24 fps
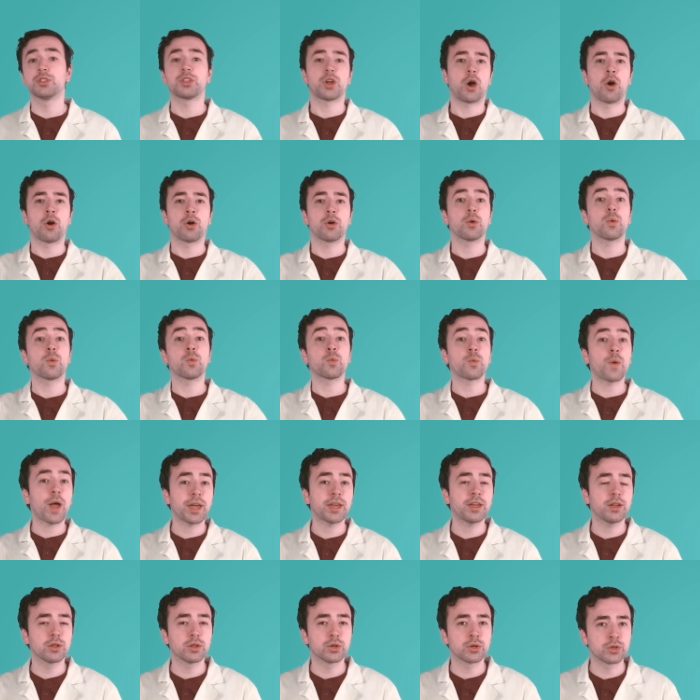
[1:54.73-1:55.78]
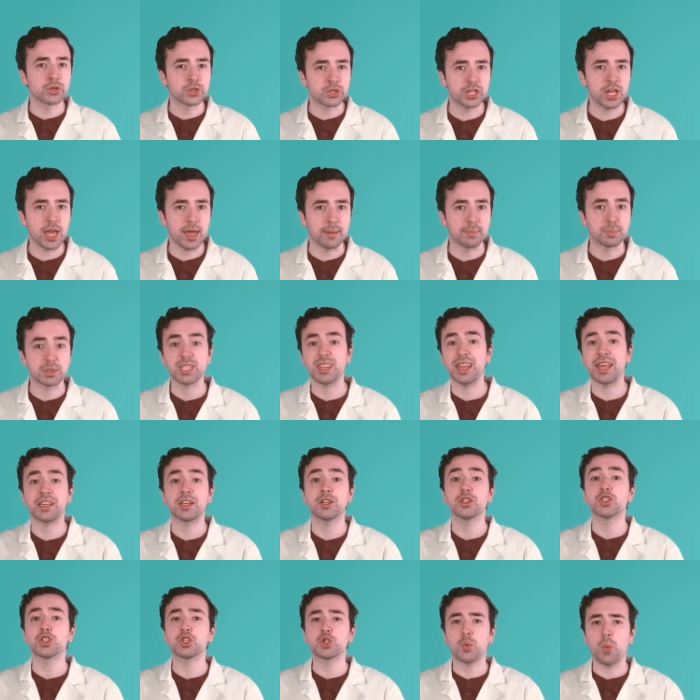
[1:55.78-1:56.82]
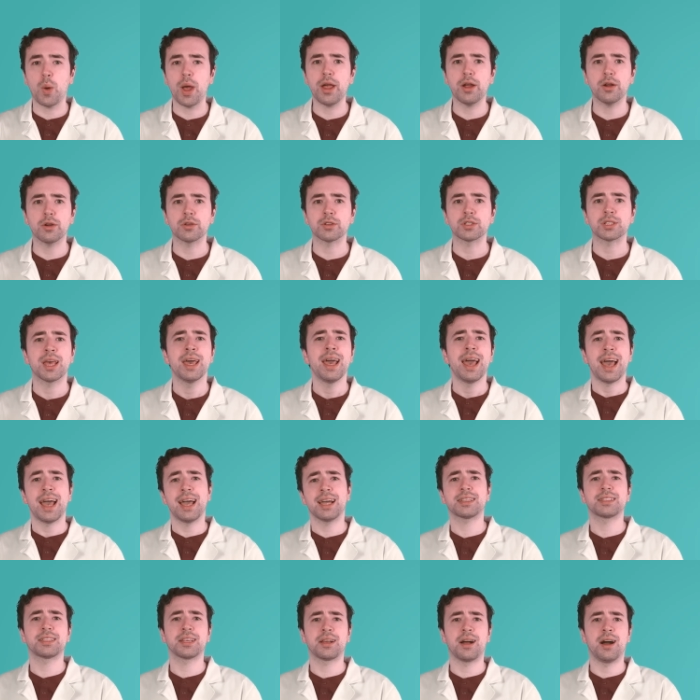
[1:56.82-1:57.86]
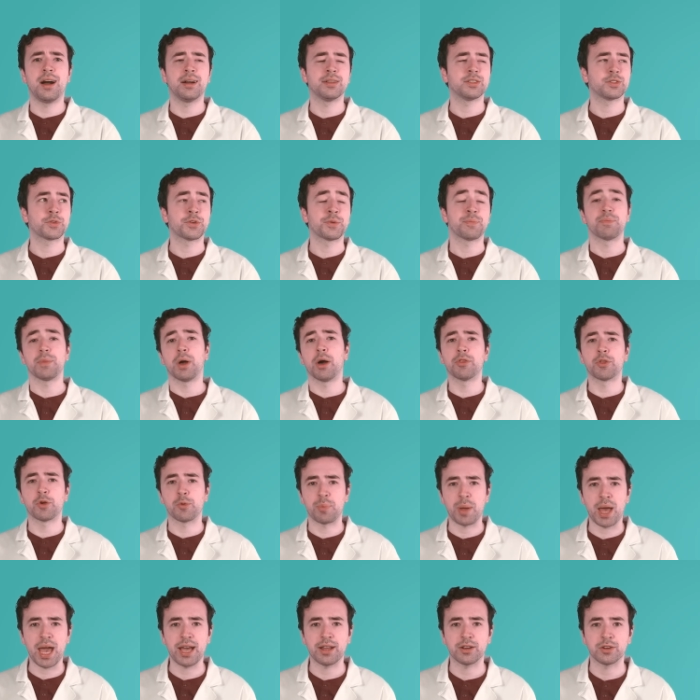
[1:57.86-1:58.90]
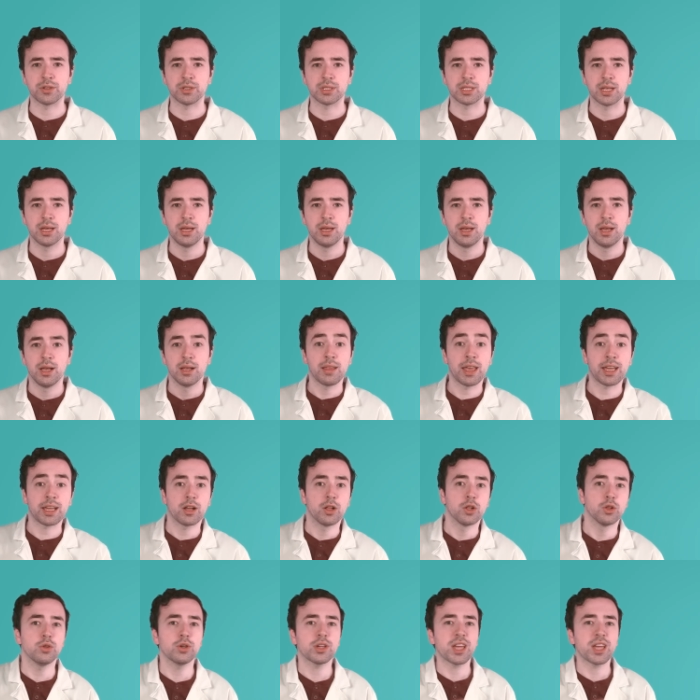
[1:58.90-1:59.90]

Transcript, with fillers: are regular shapes, like squares, hexagons, or other patterns. Like, look